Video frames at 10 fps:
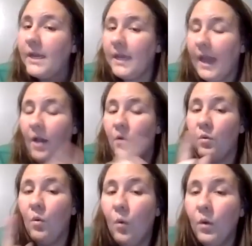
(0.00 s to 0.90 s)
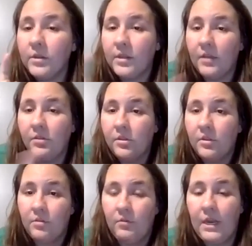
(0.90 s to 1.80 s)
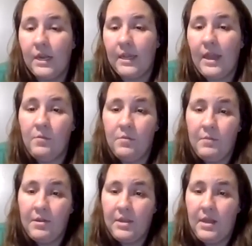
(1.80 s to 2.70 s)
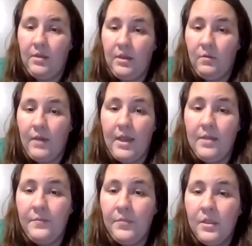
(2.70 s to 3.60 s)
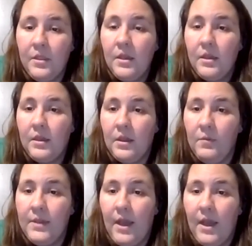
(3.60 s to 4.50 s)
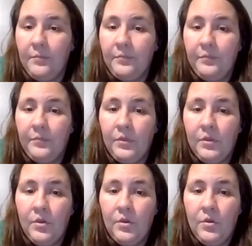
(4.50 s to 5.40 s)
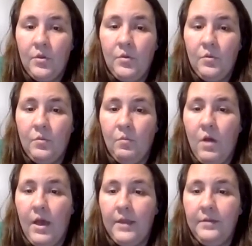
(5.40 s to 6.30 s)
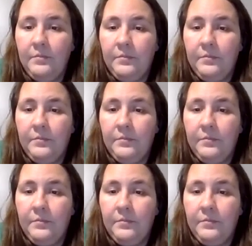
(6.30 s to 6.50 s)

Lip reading: and count, or touch the screen and count with Miss Dailey, okay? Here we go. 1,